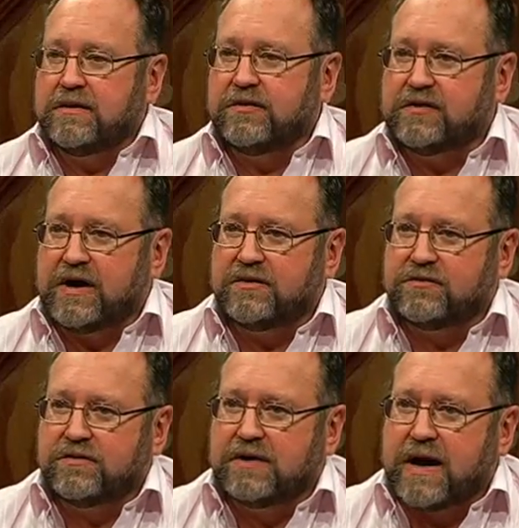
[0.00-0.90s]
the sounds
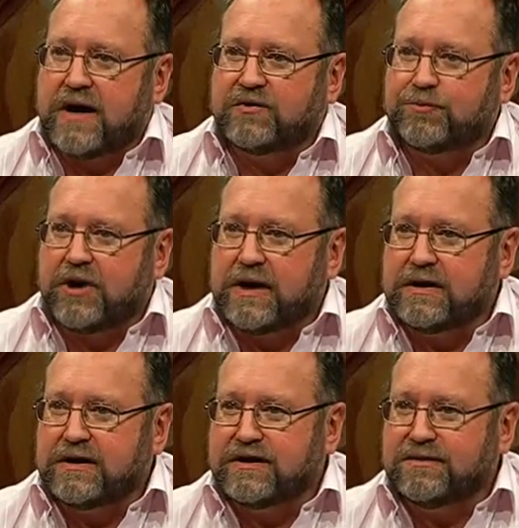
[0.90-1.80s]
of glass
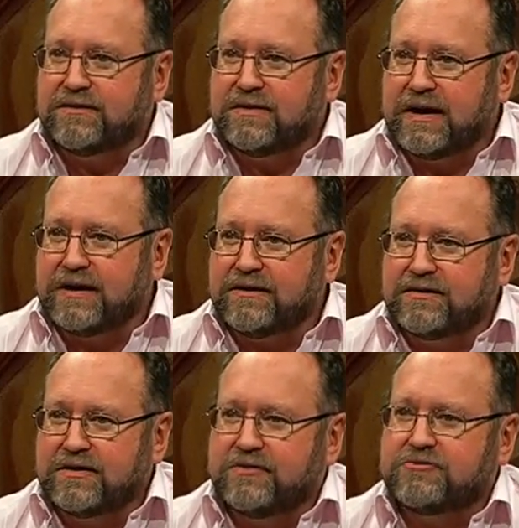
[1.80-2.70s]
breaking
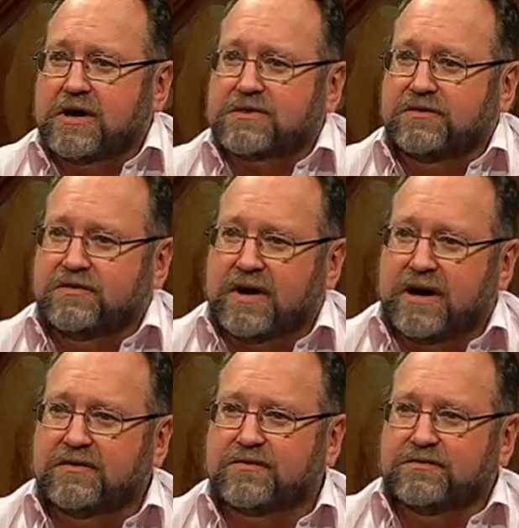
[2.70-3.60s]
and construction
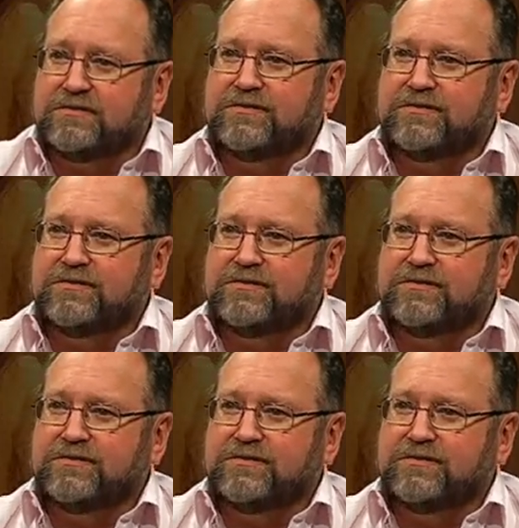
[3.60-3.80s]
sites